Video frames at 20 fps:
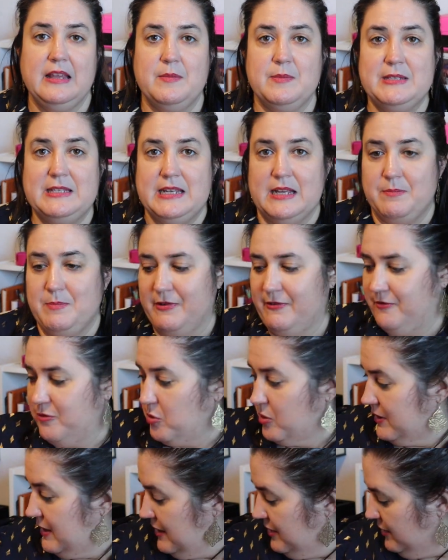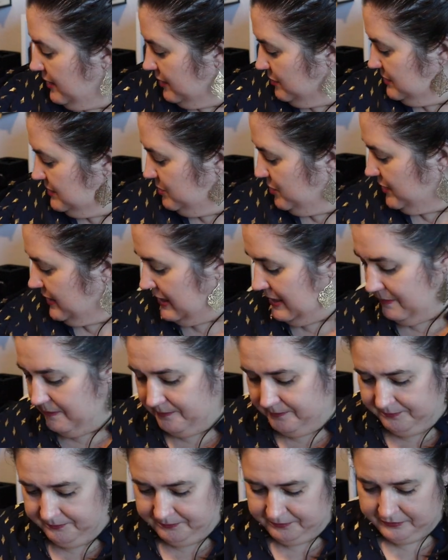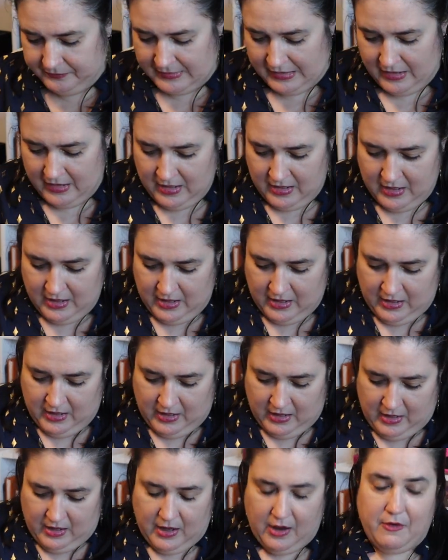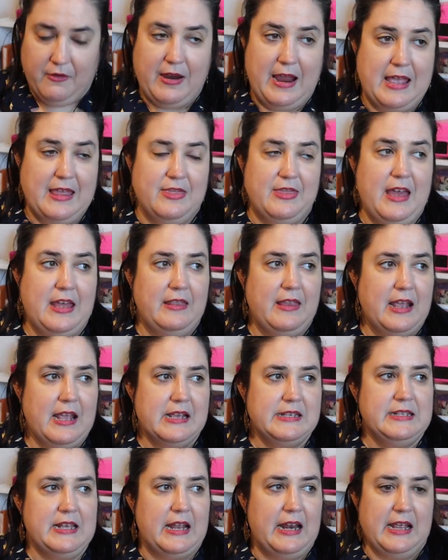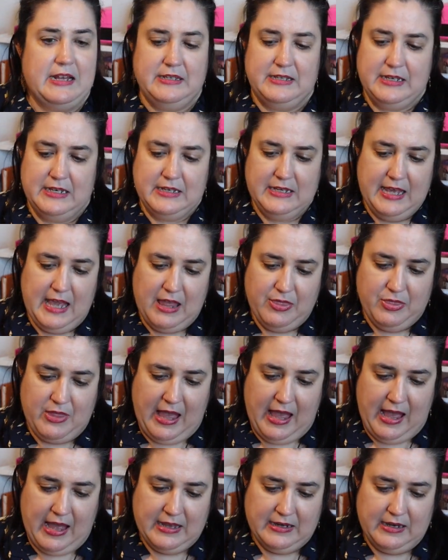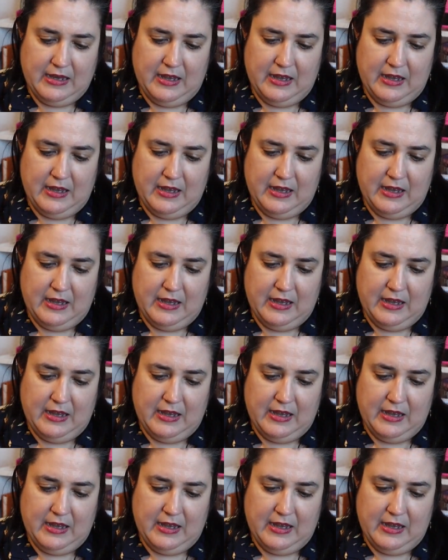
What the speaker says: lipstick before and I thought it was pretty. All right, then like I said, I did get that